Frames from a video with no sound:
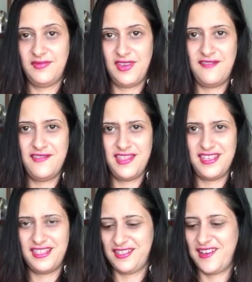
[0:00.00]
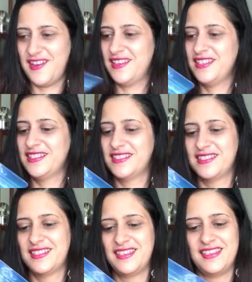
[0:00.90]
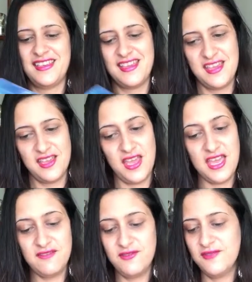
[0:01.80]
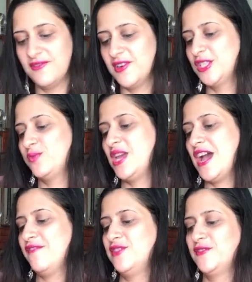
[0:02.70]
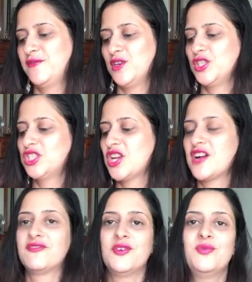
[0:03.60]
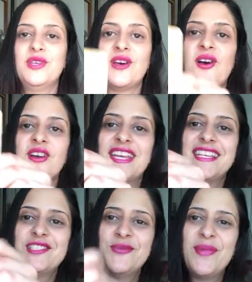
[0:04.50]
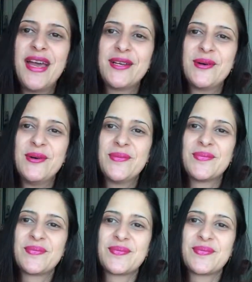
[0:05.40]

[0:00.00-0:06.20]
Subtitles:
Whatever this card is. In reverse, we have the first chakra with Archangel Michael.